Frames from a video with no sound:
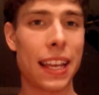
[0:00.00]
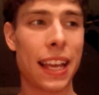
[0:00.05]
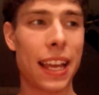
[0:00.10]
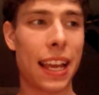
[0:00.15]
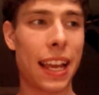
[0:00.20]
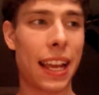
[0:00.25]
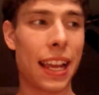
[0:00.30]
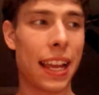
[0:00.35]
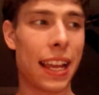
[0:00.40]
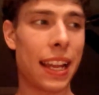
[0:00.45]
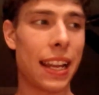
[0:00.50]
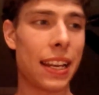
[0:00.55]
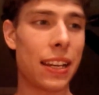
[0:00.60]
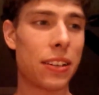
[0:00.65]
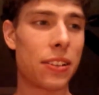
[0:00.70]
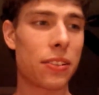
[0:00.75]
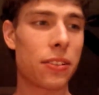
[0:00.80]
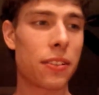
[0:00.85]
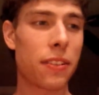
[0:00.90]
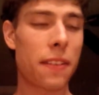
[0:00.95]

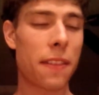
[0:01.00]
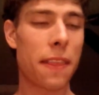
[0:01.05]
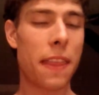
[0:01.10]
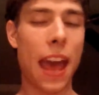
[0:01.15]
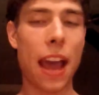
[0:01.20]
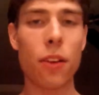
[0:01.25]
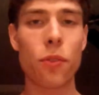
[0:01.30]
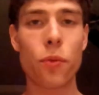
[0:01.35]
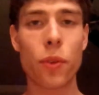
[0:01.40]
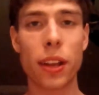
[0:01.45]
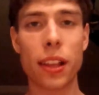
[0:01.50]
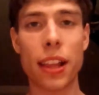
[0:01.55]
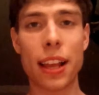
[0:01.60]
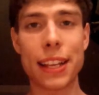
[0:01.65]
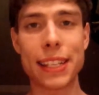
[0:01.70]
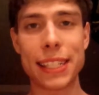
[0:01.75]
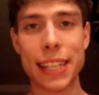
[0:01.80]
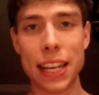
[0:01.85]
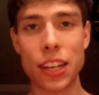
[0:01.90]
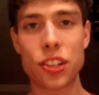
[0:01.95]
And that
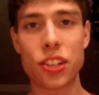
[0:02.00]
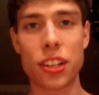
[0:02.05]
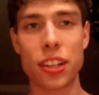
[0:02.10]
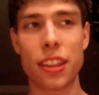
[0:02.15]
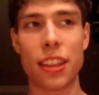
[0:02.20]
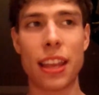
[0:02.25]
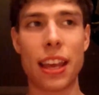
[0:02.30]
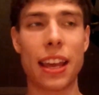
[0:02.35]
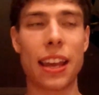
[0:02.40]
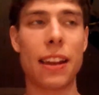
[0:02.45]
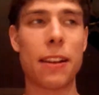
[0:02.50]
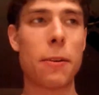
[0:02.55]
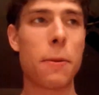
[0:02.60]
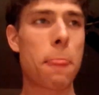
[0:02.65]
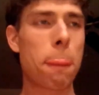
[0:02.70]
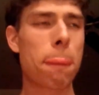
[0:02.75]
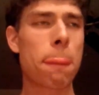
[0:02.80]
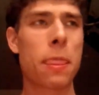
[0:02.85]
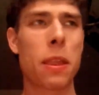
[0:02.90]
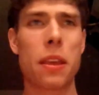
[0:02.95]
realization that
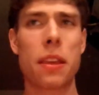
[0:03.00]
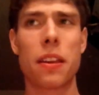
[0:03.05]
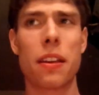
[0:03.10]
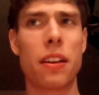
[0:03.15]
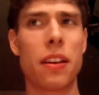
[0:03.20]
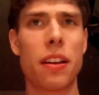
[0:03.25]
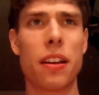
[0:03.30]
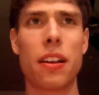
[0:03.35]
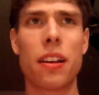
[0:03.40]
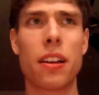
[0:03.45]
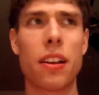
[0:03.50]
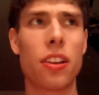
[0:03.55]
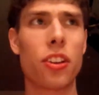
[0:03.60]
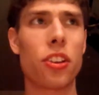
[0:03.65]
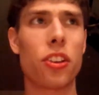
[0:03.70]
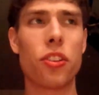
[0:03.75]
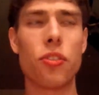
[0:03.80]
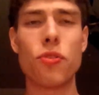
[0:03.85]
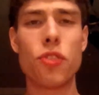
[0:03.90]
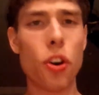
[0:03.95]

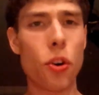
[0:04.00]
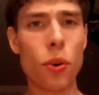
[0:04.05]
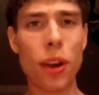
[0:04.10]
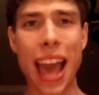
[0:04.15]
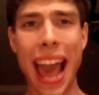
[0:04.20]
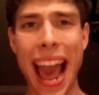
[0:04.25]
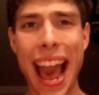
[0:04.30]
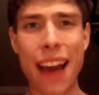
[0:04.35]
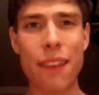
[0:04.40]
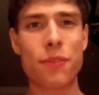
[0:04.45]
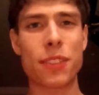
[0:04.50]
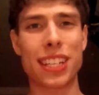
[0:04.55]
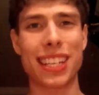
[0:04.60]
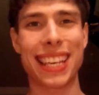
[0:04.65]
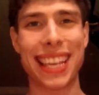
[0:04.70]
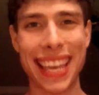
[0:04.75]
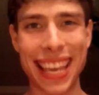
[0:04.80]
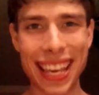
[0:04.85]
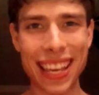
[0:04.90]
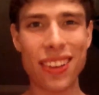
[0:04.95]
you don't have to
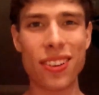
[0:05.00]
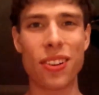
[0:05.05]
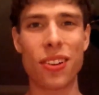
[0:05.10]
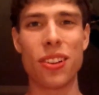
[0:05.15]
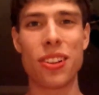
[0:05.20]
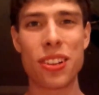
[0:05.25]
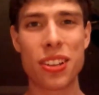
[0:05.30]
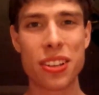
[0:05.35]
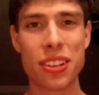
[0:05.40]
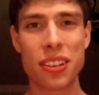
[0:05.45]
kill